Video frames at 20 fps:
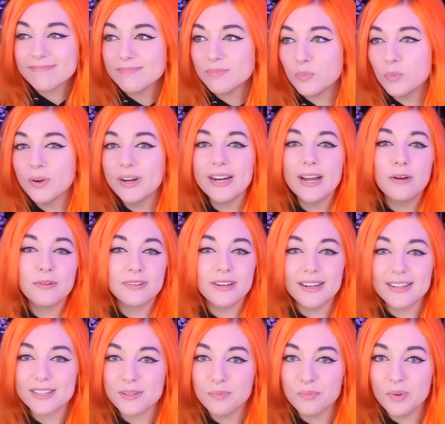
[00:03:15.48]
Went out and
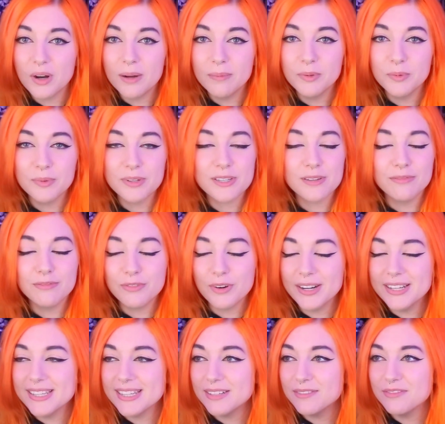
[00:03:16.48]
got some ramen with some
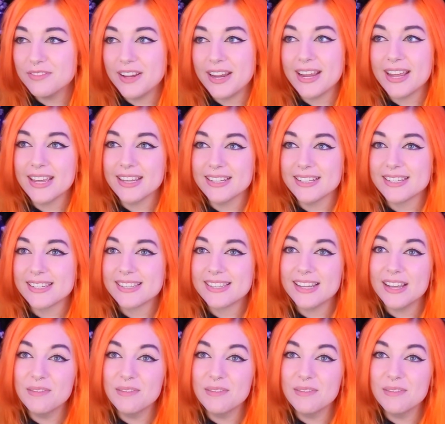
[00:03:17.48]
friends in Vegas,